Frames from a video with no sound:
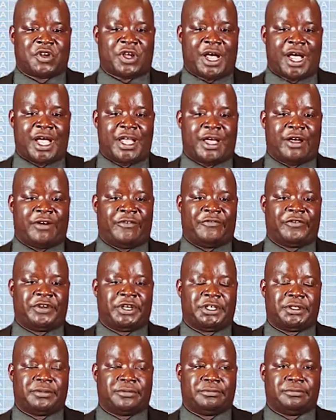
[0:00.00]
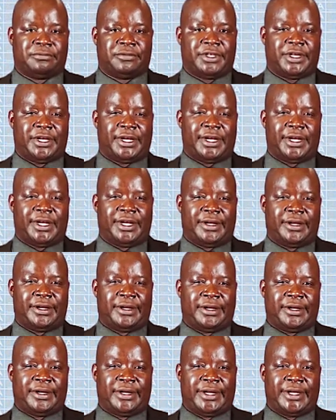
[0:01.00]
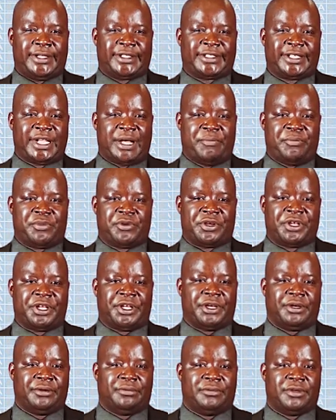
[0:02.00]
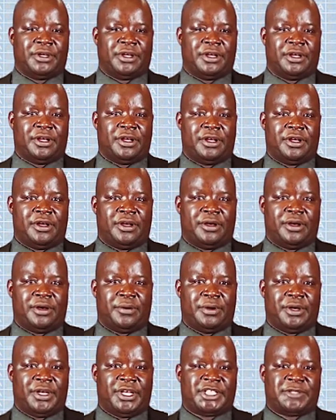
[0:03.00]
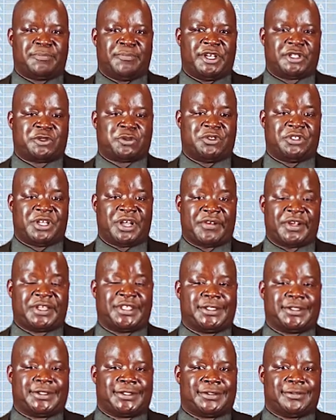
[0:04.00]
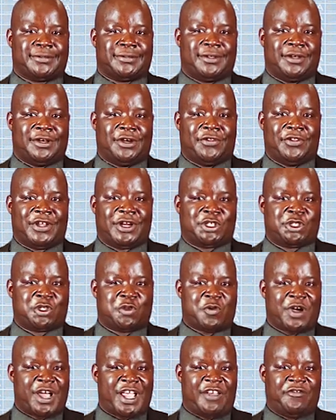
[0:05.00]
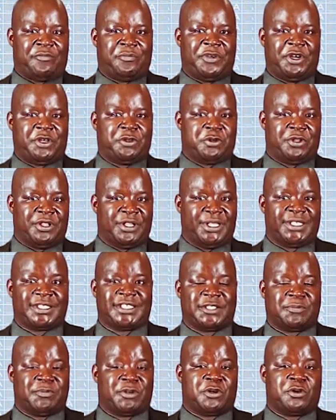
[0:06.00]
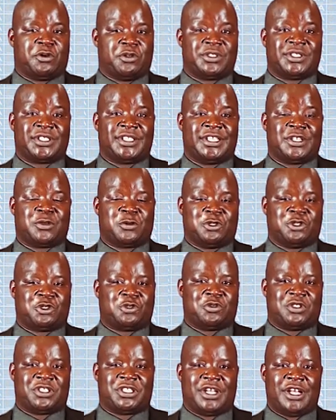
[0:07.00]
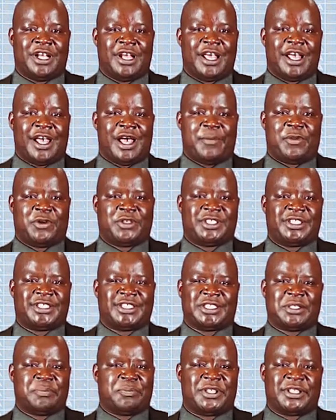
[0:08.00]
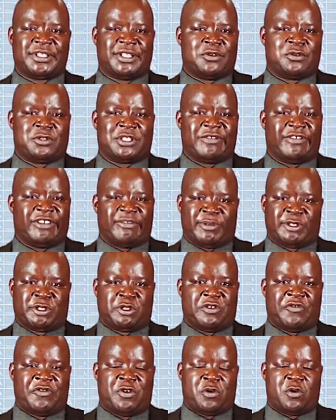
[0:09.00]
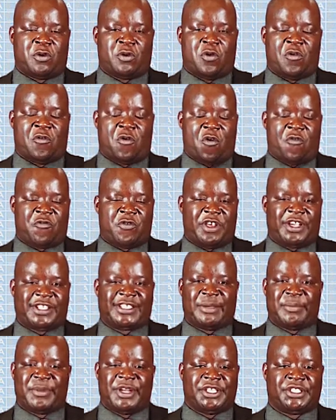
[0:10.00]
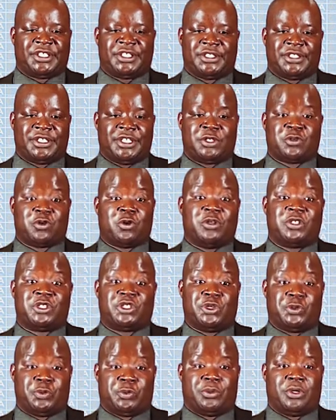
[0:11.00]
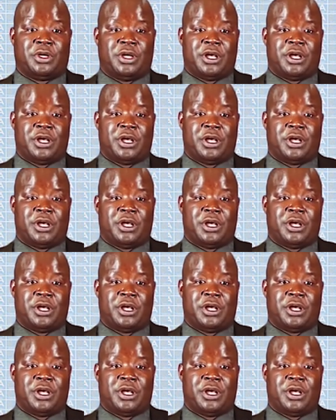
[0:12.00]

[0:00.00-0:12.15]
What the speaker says: I have a sample here. It's based on directors. The reason why I've picked on this is because it constitutes about 60% to 70% of your examination. It always do.